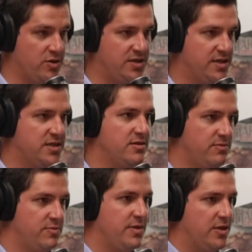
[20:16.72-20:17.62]
was asking
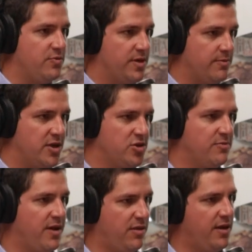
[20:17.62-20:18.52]
that we are
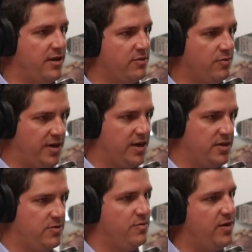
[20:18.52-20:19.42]
measuring methane.
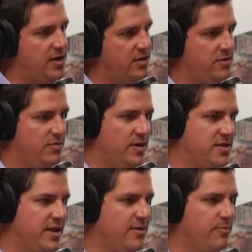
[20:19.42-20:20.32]
Why is that